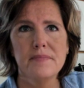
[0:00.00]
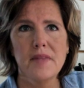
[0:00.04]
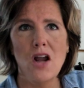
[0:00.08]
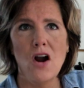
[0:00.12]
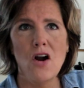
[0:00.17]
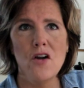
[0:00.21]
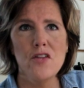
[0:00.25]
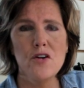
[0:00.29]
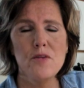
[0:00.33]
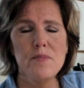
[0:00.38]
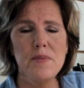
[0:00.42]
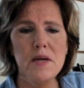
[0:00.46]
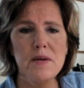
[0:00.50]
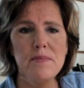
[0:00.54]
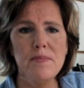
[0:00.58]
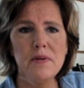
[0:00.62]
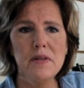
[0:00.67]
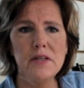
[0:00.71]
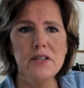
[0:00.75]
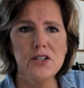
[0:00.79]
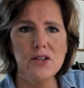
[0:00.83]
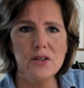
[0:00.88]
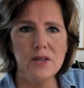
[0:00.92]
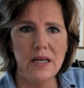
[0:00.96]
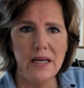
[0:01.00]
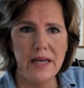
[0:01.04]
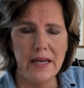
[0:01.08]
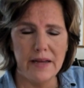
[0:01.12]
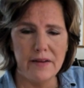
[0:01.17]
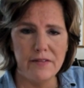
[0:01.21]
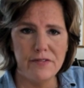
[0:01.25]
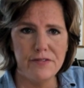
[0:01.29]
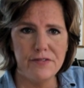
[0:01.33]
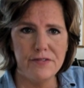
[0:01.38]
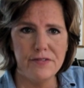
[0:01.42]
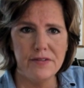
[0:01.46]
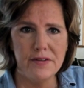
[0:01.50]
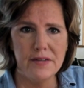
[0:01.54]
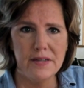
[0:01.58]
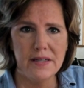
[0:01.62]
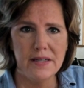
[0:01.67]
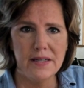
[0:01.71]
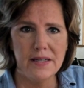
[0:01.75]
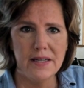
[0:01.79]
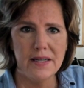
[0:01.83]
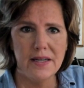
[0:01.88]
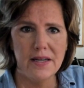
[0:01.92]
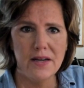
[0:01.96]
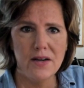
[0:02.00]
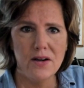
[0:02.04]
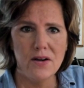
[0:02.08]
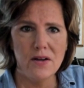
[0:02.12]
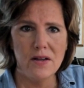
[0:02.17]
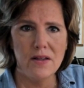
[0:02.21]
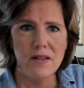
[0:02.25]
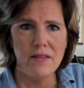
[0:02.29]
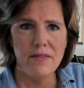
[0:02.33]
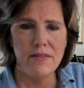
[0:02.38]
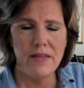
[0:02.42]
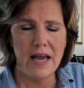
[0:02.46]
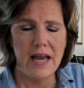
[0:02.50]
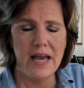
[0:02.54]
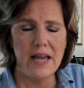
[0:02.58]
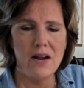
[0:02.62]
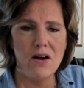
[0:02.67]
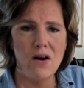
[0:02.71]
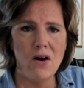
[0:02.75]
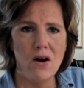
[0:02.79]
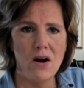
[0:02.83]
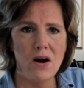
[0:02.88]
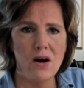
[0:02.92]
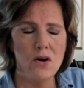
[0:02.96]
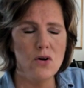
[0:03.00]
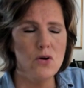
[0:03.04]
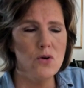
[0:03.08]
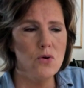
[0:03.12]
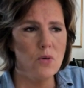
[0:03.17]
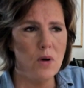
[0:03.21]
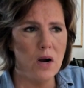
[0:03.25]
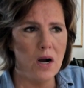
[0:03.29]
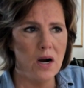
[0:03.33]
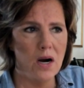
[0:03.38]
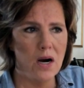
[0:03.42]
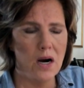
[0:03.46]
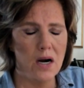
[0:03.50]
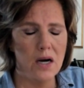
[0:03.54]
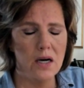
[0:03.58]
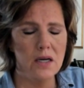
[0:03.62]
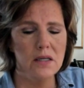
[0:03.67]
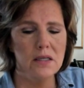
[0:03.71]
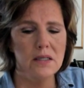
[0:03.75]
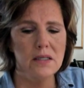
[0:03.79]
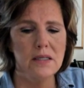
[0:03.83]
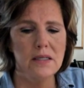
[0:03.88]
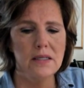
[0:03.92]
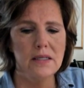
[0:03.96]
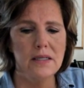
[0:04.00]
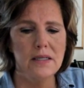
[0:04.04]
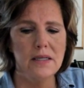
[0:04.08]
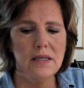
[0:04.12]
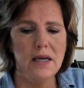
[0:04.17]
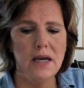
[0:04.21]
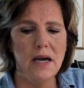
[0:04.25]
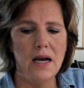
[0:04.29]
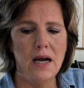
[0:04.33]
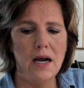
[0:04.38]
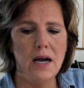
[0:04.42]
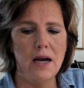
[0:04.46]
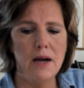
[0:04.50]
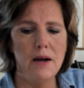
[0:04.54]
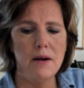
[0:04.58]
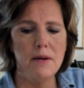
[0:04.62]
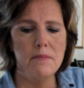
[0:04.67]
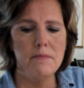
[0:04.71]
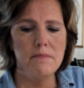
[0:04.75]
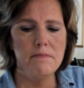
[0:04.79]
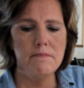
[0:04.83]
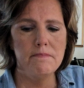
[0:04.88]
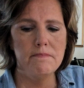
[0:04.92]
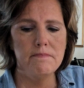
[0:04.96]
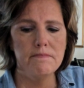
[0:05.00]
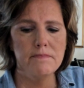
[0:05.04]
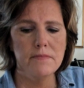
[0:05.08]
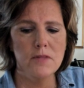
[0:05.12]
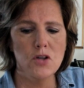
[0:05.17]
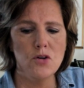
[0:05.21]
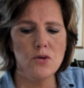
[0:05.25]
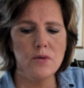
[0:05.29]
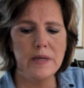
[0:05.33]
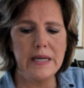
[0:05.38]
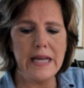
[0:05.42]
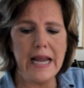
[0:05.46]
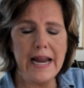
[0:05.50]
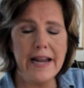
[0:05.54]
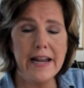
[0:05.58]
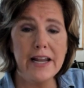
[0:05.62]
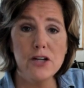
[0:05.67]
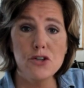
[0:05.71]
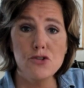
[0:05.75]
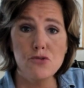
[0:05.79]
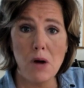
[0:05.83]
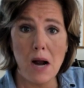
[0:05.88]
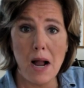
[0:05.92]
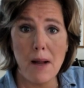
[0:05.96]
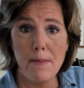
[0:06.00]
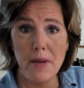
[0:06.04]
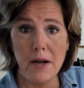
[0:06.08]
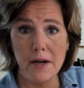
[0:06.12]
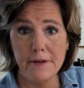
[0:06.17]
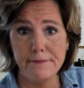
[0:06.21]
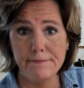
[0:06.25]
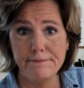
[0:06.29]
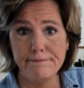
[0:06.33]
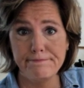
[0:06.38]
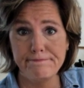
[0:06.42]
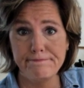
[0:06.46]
are there people in your life that are, who are creating drama?